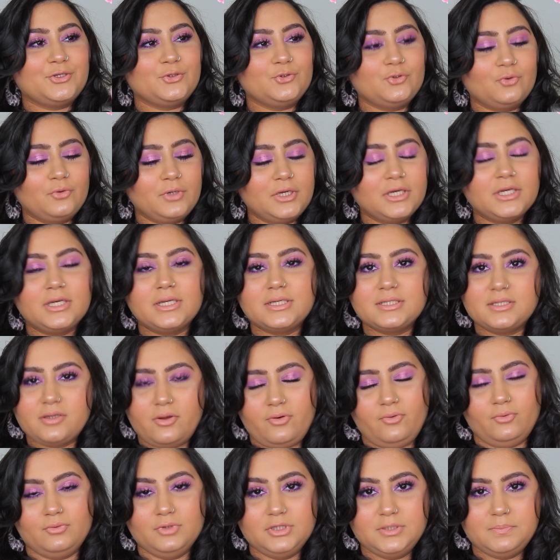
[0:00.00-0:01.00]
you know it is
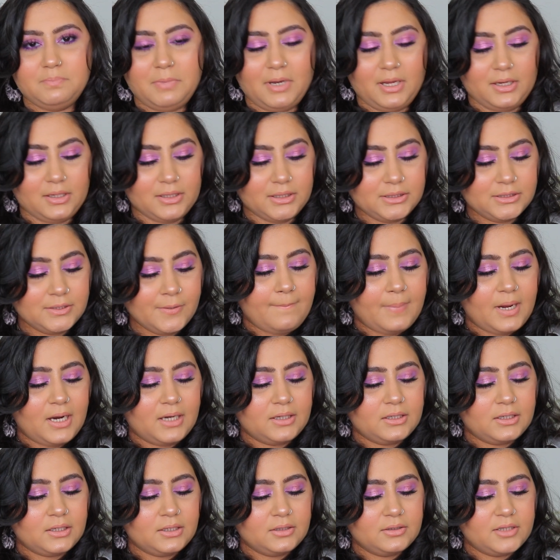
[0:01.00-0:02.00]
a rose palette,
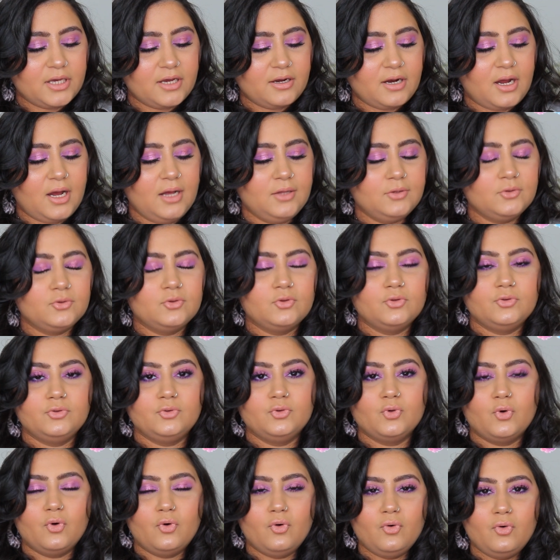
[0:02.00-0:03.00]
but there are
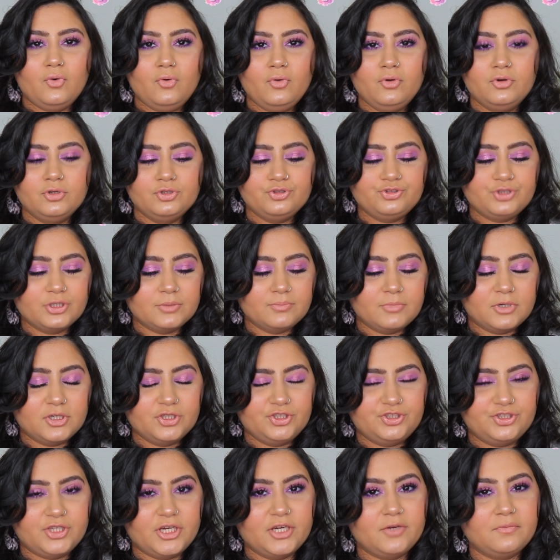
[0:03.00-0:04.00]
no
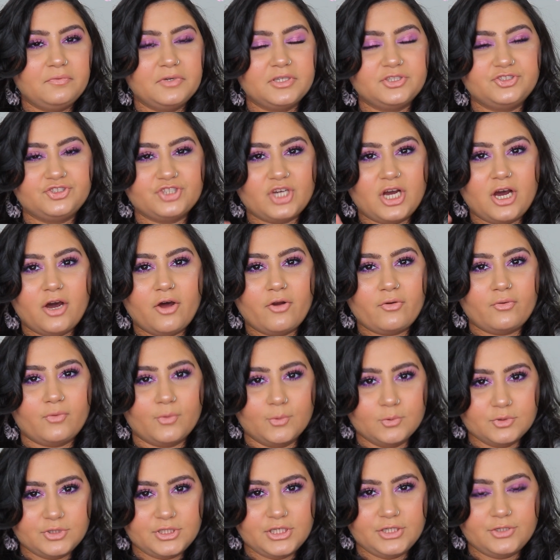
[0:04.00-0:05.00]
shimmer shade which are
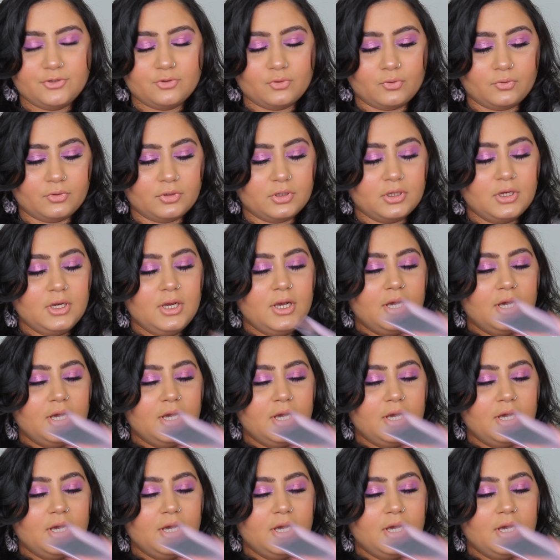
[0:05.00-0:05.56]
rosy toned.